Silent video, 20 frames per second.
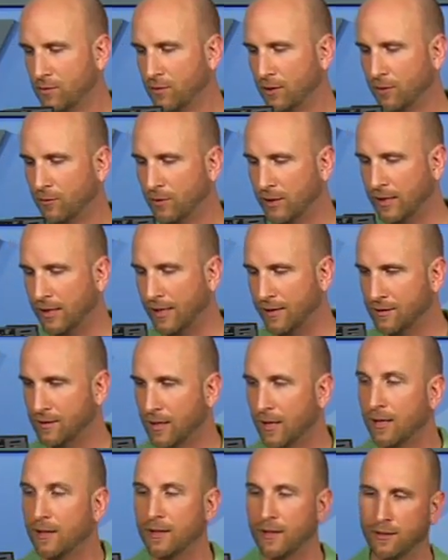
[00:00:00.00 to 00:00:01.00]
is really, really nice.
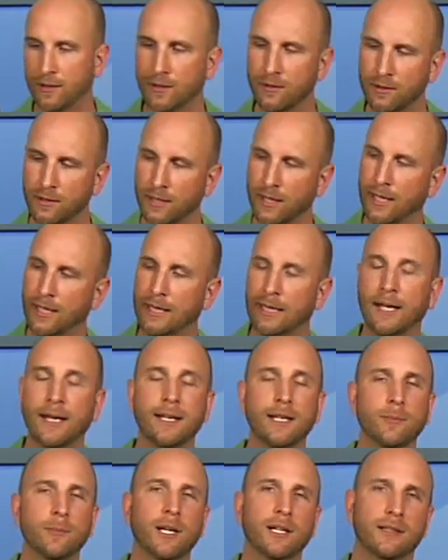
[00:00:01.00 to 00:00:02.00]
Now the other thing I
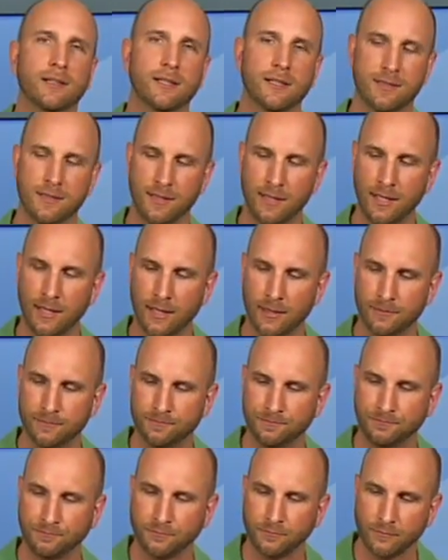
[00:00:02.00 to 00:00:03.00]
like about this
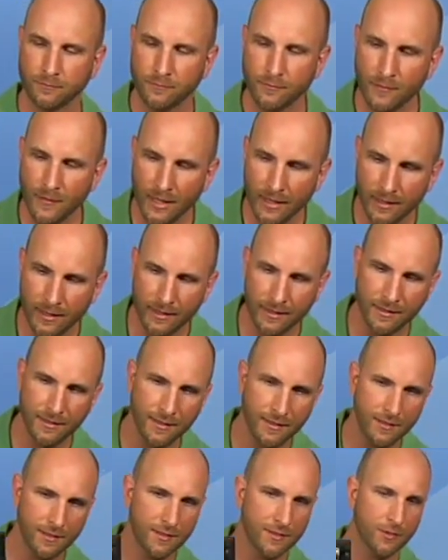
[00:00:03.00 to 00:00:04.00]
kit
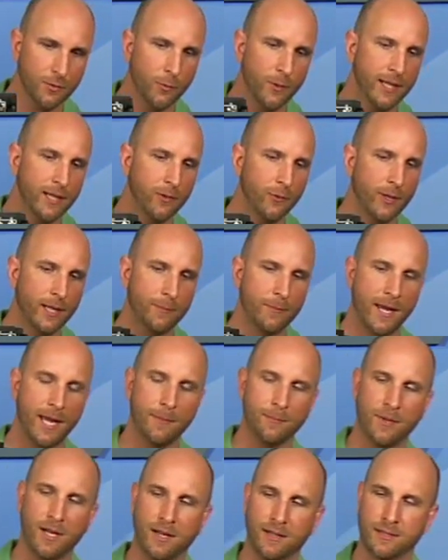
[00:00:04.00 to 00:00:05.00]
is it's a swing away
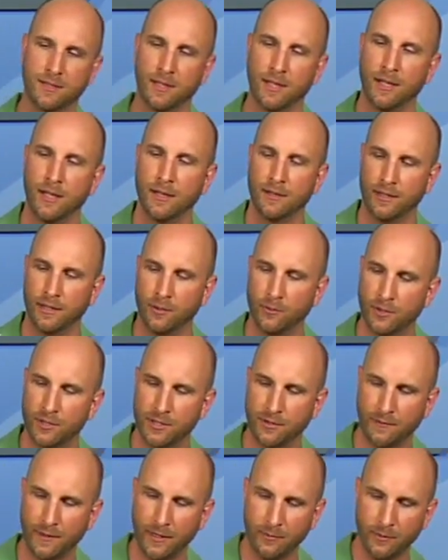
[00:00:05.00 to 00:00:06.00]
mat box. In other
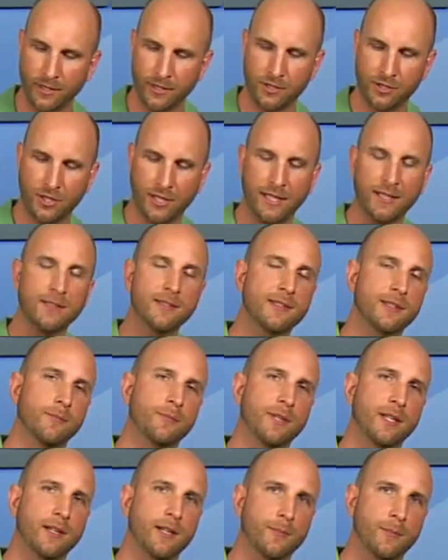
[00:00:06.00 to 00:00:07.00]
words, if I want to change
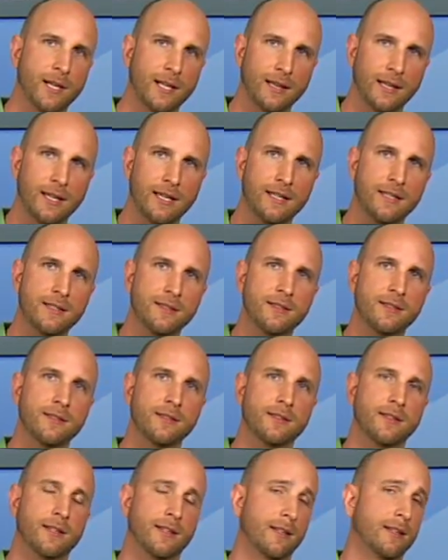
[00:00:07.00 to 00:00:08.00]
something on my
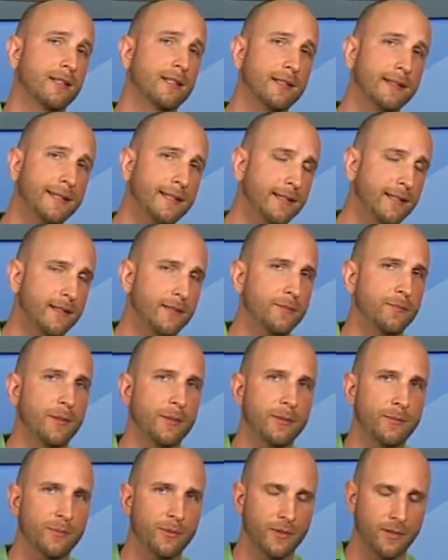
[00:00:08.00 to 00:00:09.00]
lens, clean it,
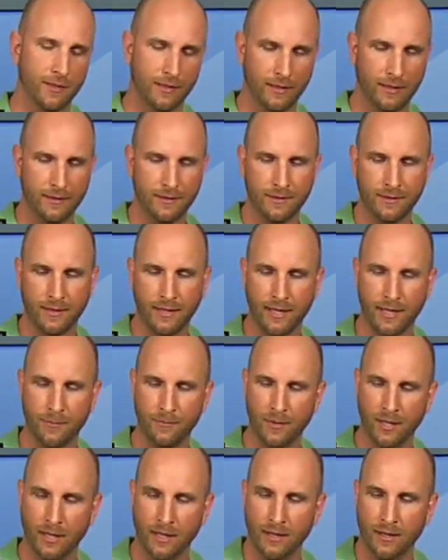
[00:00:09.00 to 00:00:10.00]
maybe put on a lens
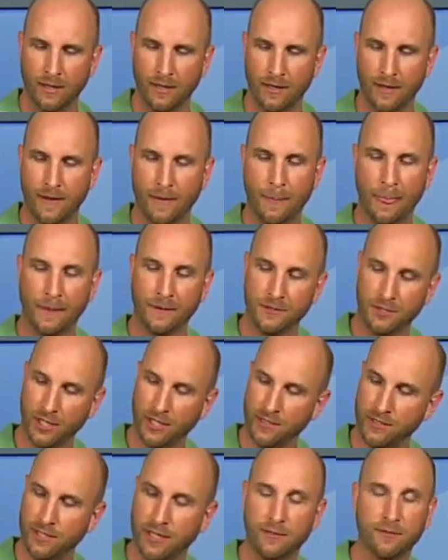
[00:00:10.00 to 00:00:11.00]
cap,
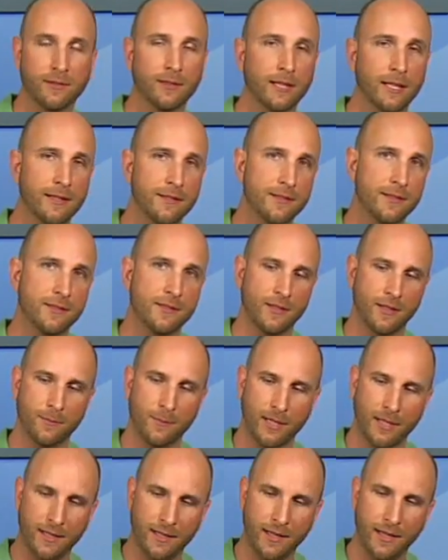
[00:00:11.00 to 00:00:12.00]
change out lenses on
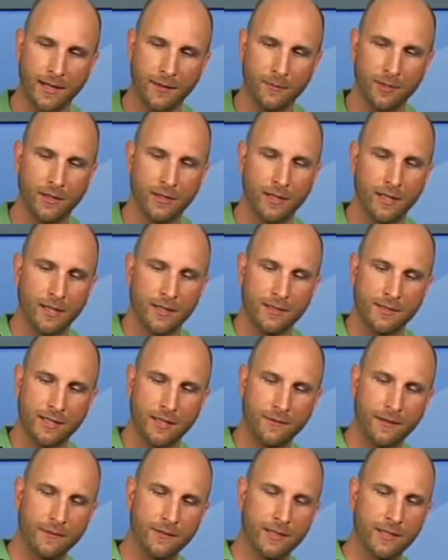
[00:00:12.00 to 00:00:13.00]
my camera,
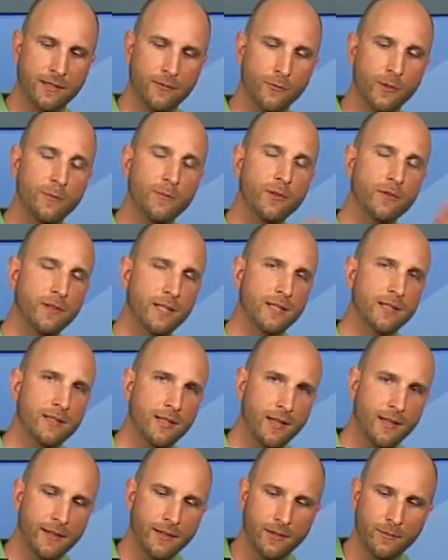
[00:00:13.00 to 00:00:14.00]
instead of having to remove the
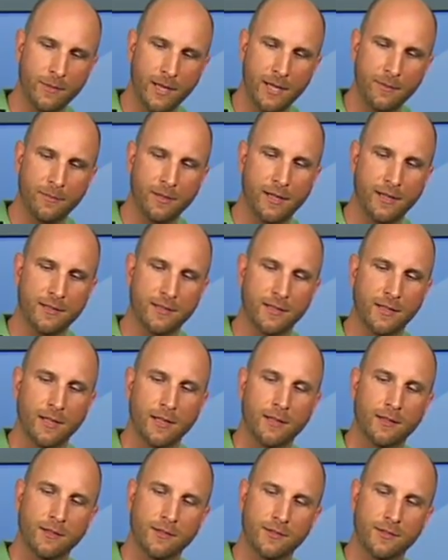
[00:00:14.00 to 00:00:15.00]
entire mat box,
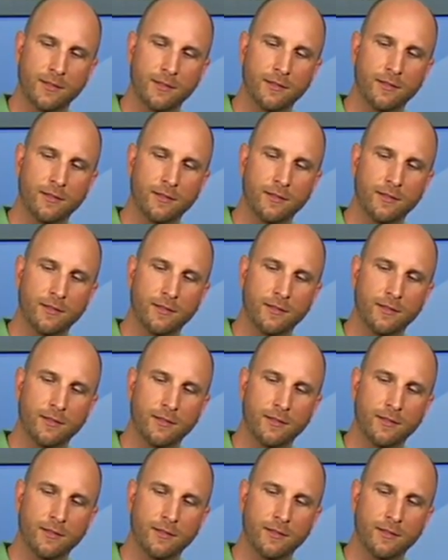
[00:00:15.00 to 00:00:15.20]
there's a